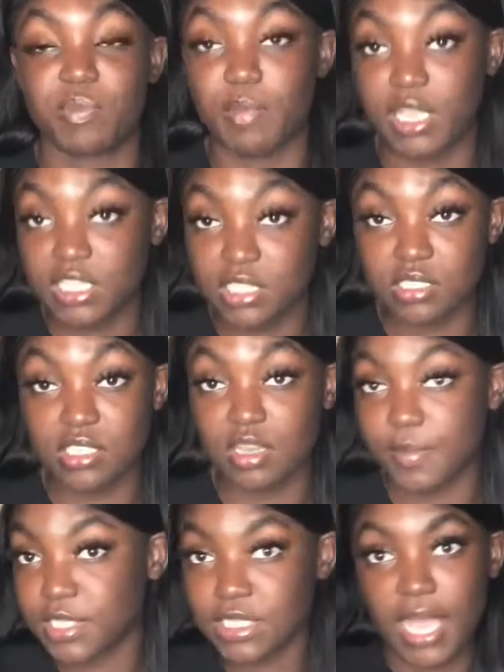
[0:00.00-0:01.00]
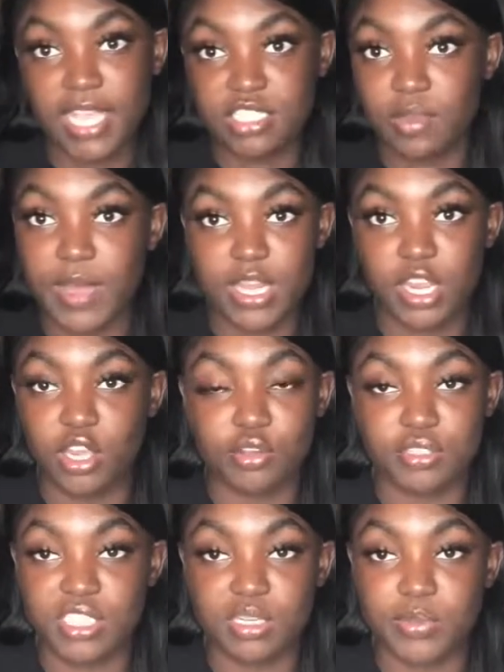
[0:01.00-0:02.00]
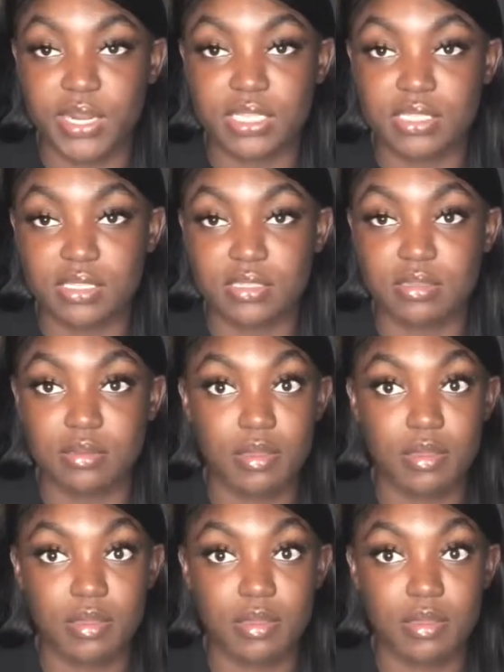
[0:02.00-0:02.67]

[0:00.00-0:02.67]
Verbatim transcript: message them and just ask them about their wholesale prices.